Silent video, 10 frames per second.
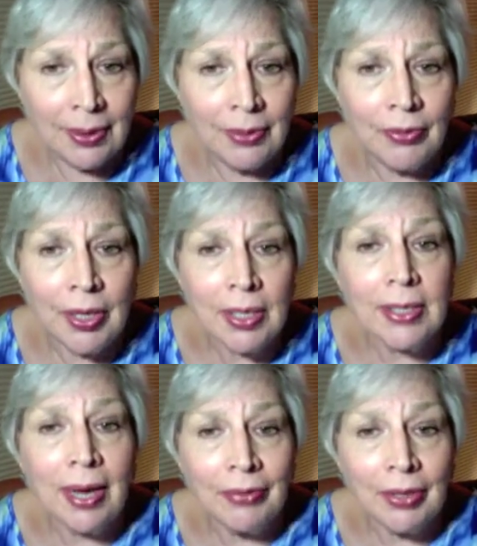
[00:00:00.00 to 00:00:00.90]

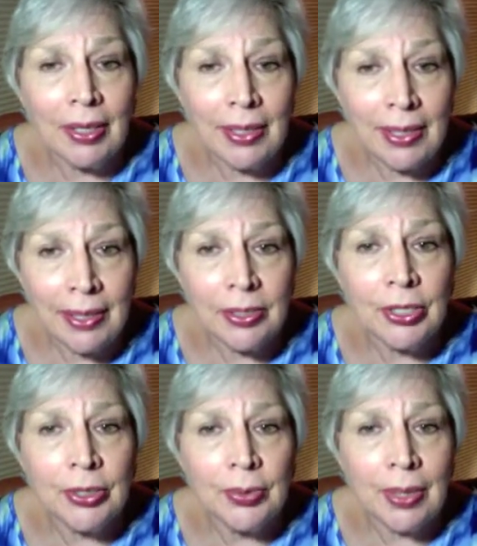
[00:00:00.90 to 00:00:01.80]
philosophically
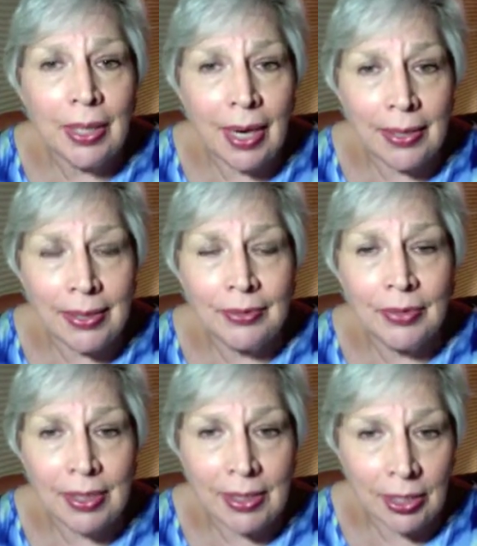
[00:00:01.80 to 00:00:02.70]
to the kinds of
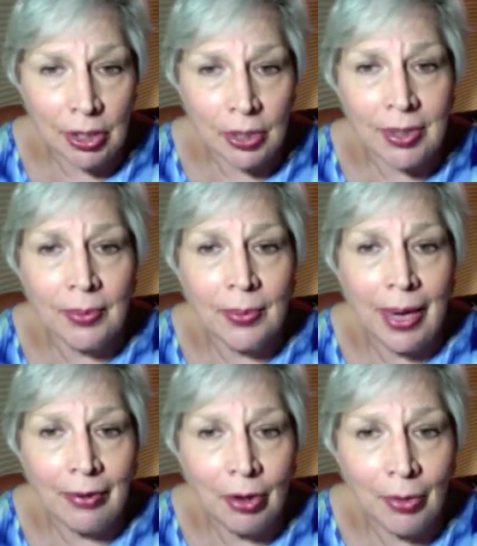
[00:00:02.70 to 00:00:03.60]
discussions that we
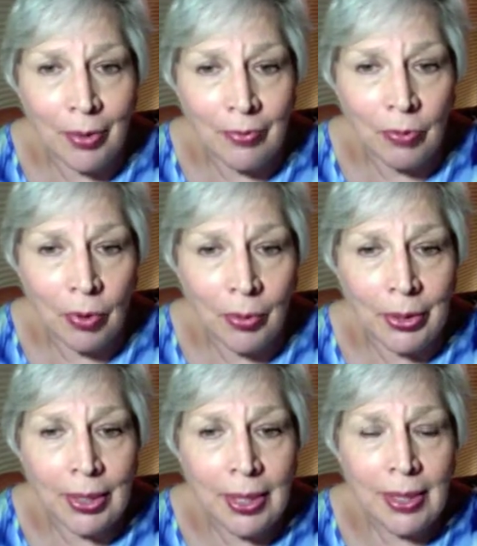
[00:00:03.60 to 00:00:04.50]
have going forward.
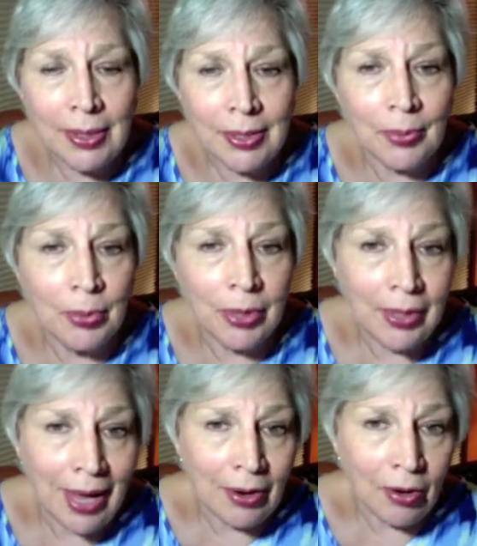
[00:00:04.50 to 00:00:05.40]
So putting
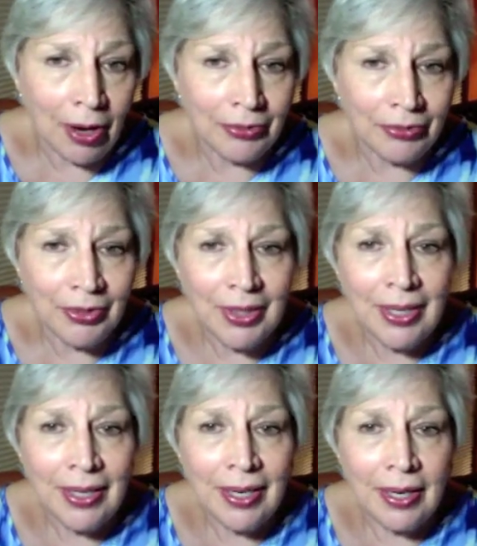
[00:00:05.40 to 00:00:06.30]
that off
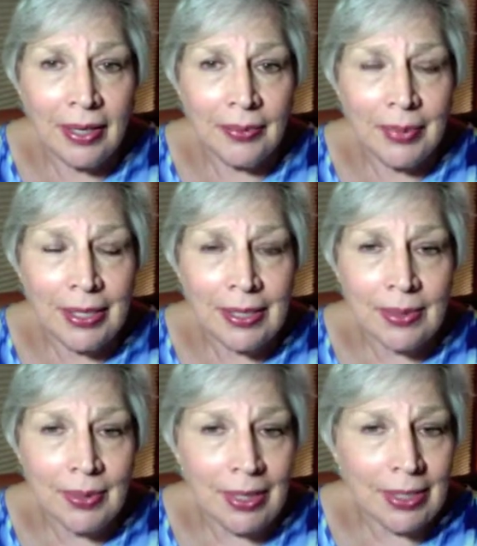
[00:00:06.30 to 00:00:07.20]

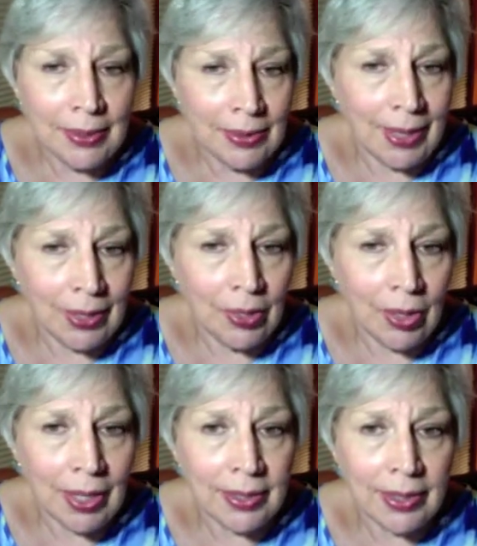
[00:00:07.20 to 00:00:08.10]
is not a good
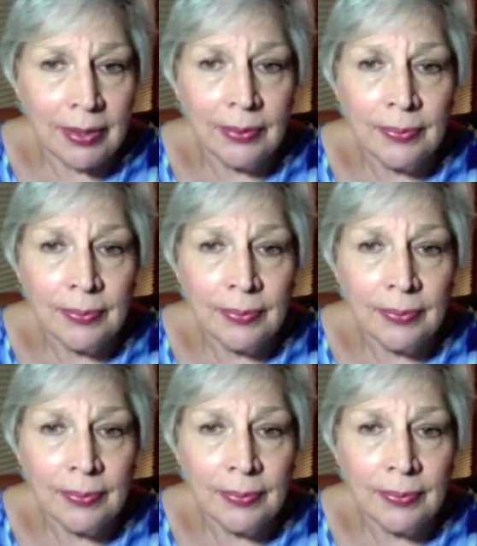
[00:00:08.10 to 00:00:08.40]
idea.